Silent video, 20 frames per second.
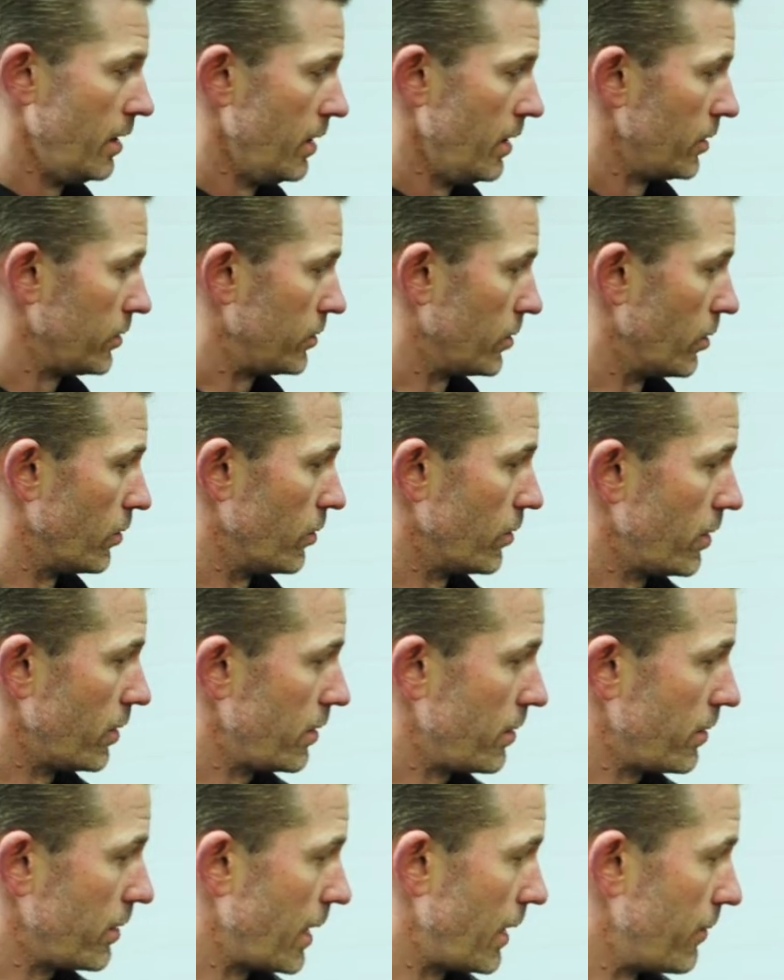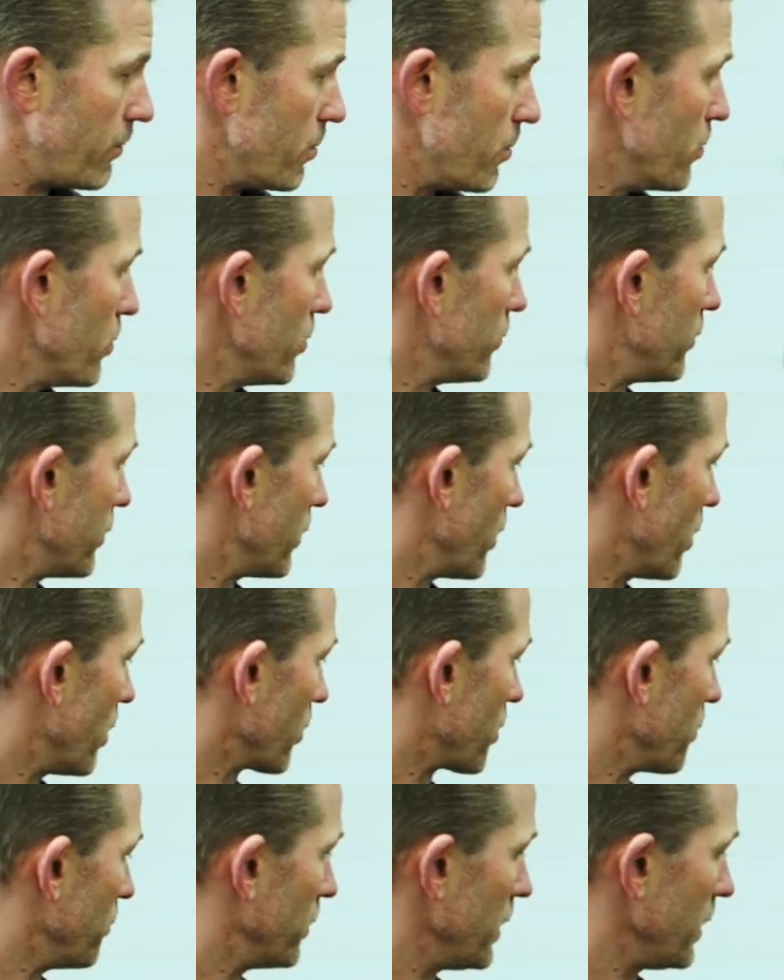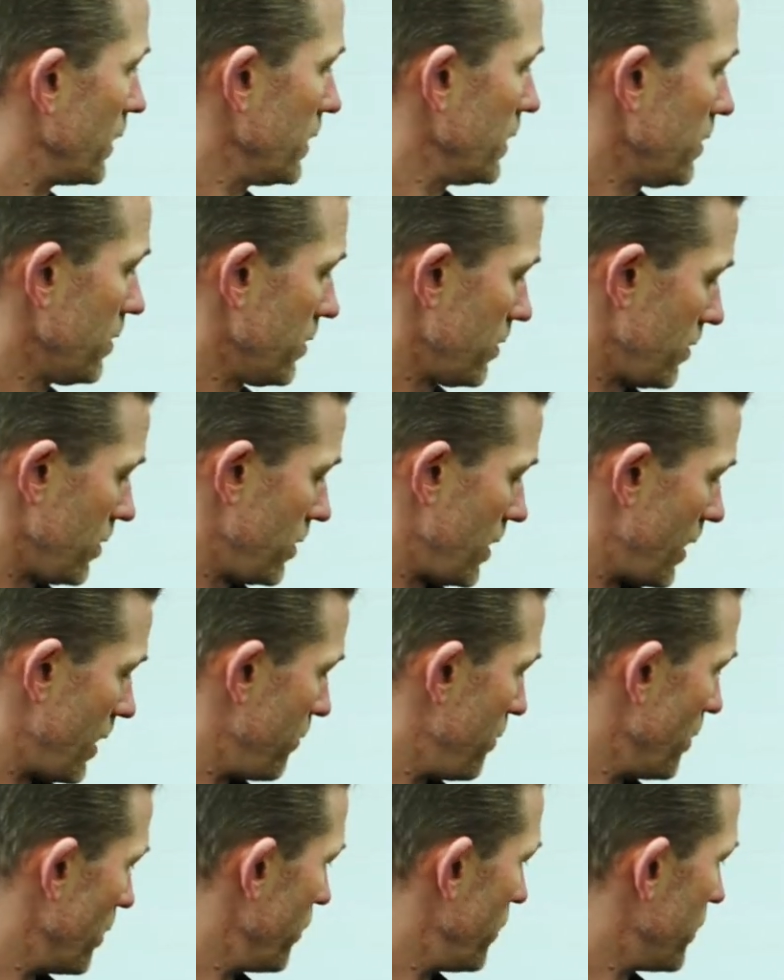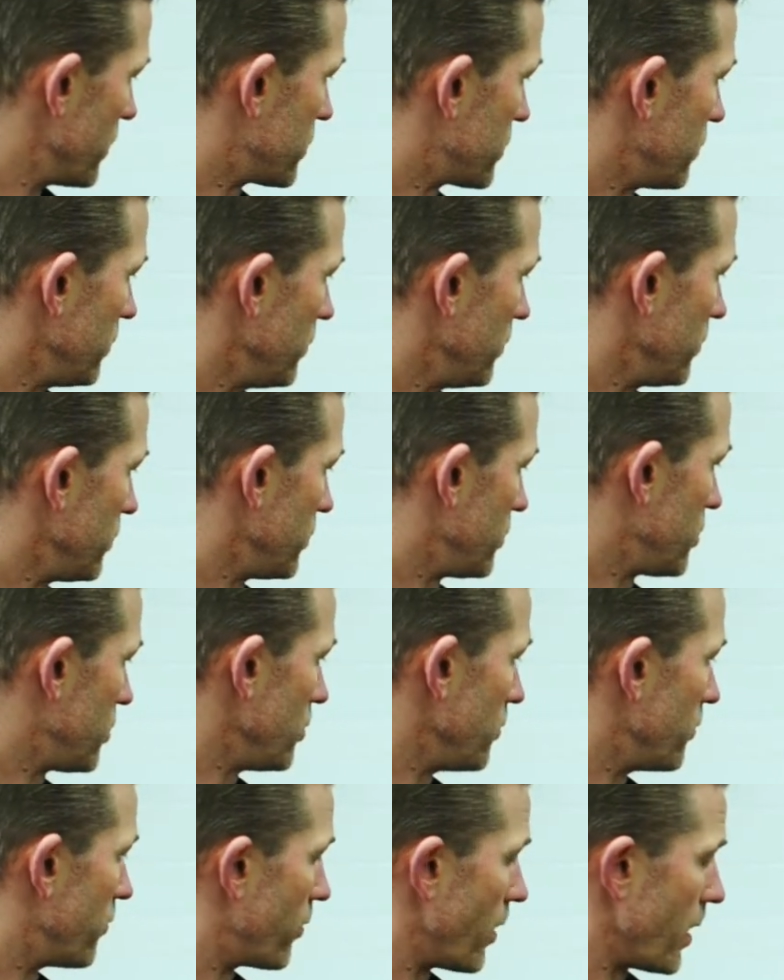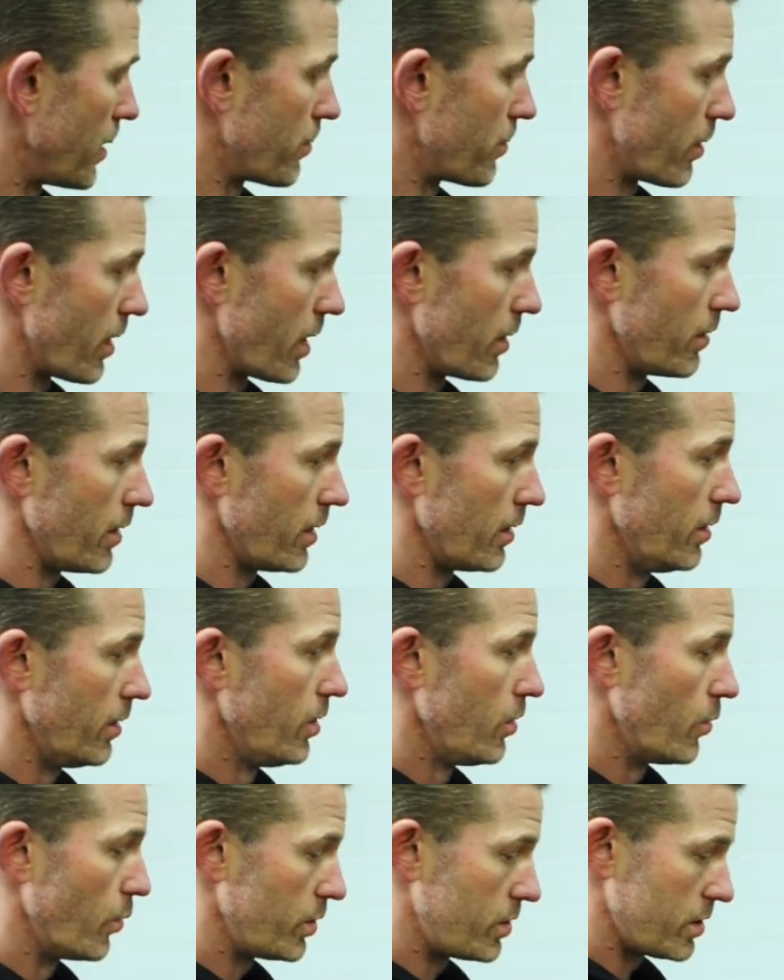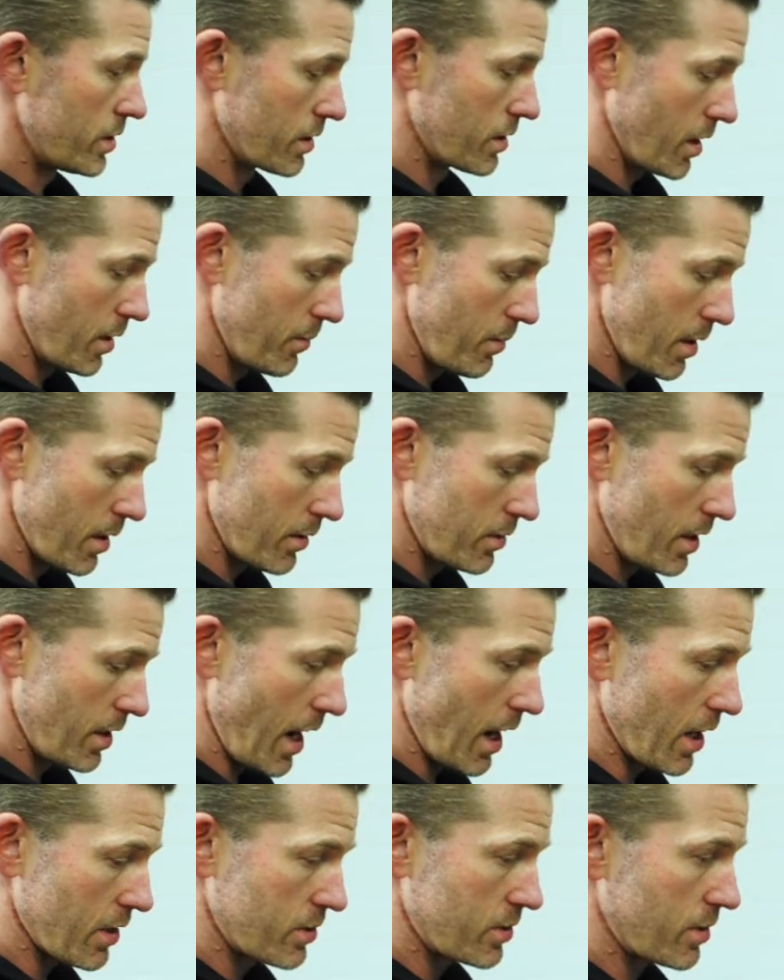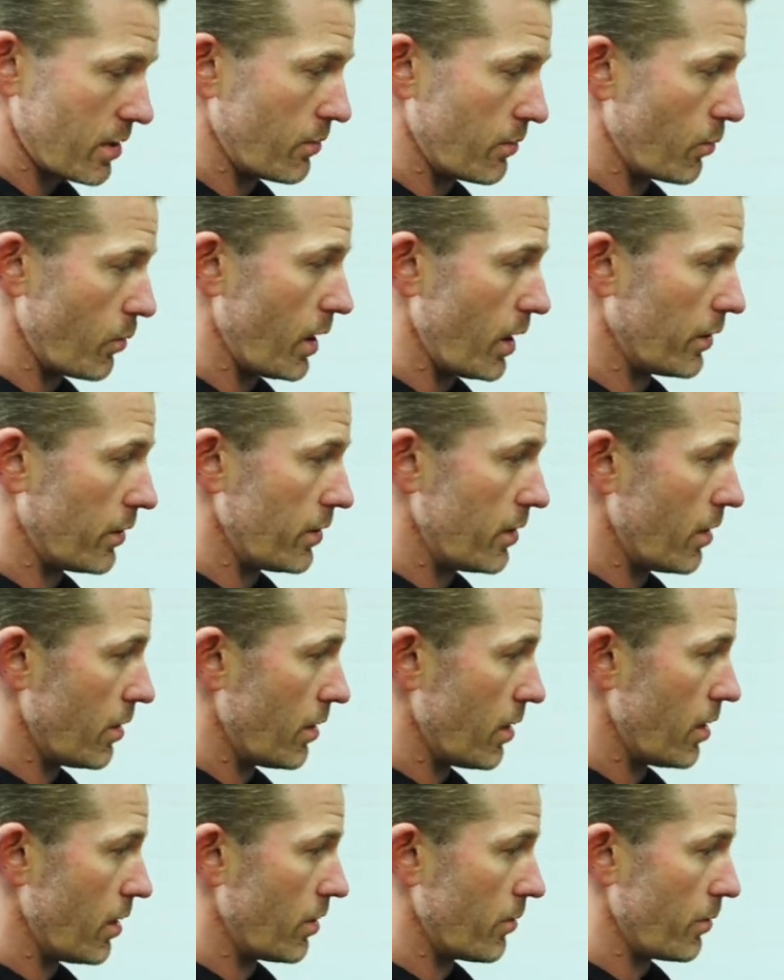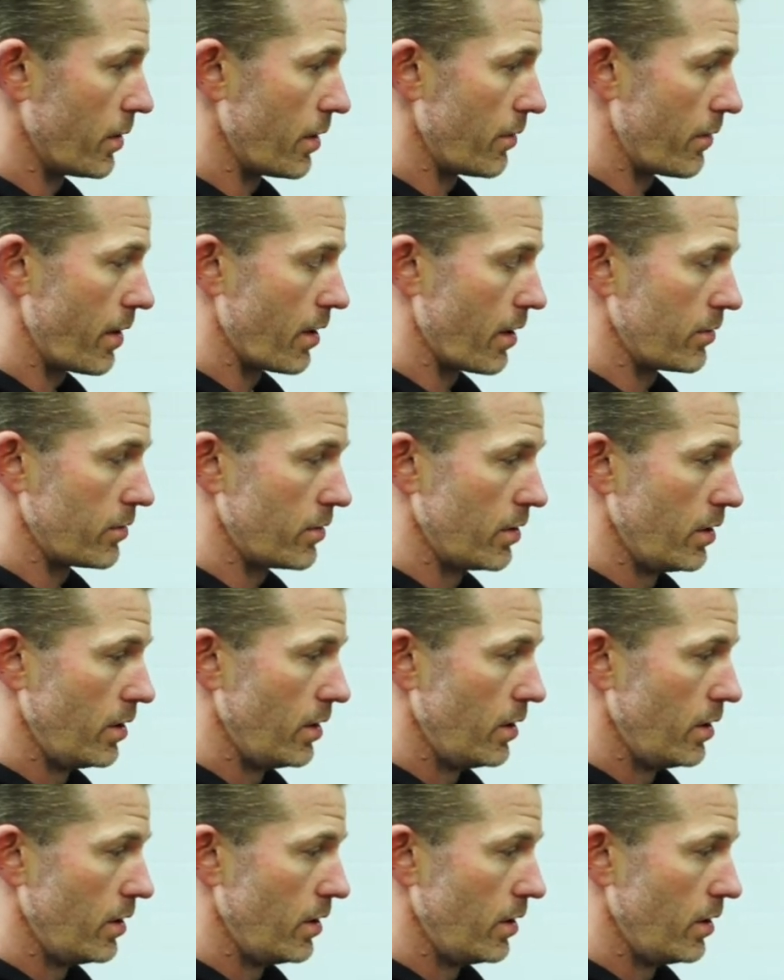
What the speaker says: So I've removed it all completely and built this tube frame around it, which is going to be attached and welded all the way around